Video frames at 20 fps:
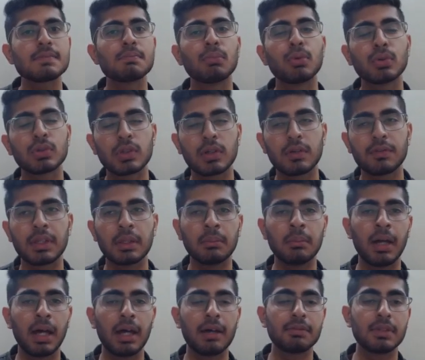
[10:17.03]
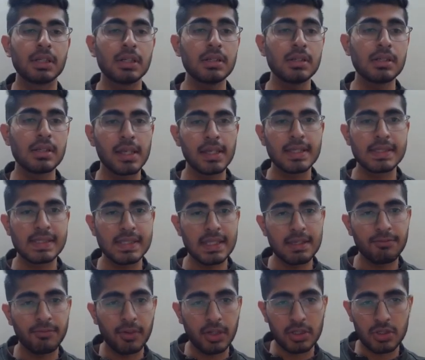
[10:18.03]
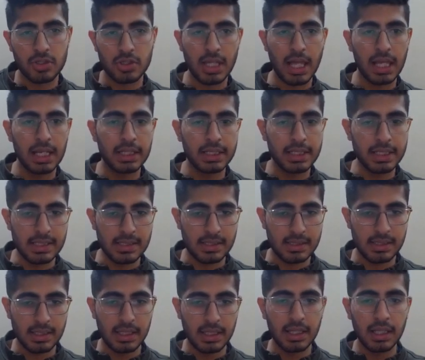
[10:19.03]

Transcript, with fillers: both of them have the same functionalities.